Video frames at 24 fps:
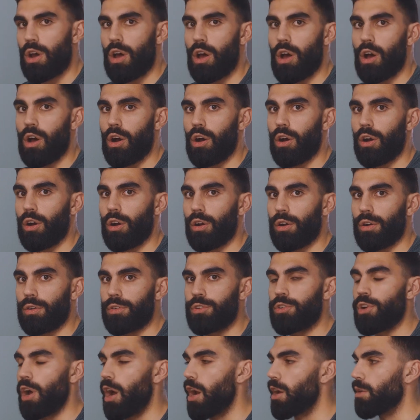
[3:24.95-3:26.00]
are
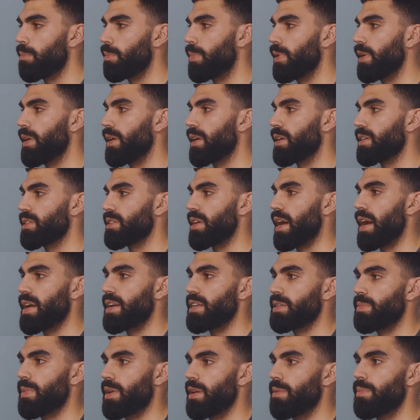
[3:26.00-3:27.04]
not being assigned
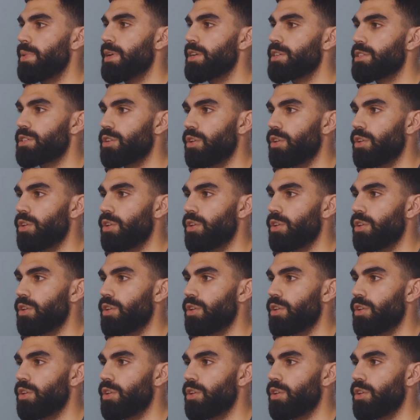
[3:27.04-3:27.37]
as many bits